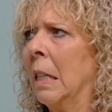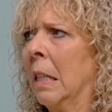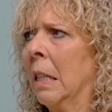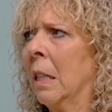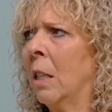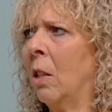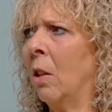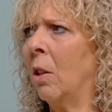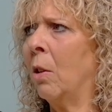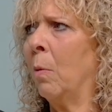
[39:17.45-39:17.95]

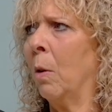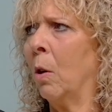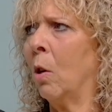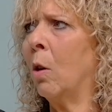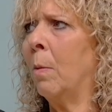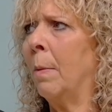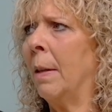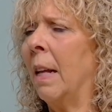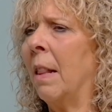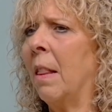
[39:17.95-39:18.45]
they were
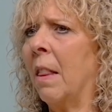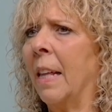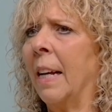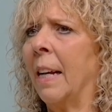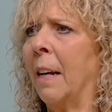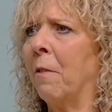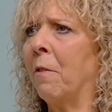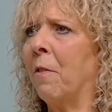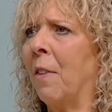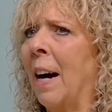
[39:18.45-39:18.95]
coming in
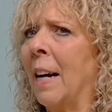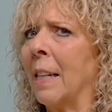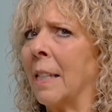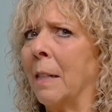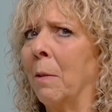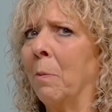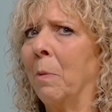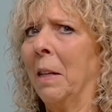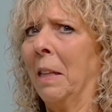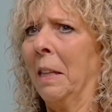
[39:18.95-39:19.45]
thick and fast,
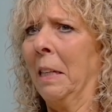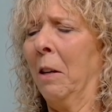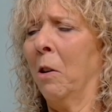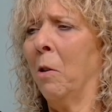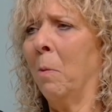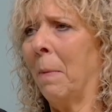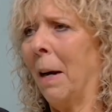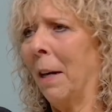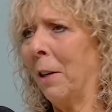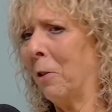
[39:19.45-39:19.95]
and we're thinking, oh
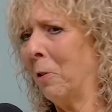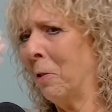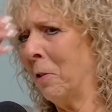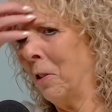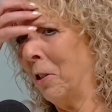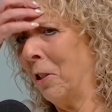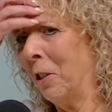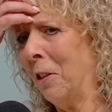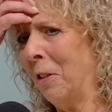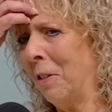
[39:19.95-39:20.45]
my
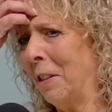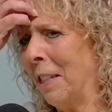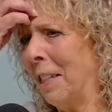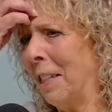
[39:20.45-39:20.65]
goodness, this is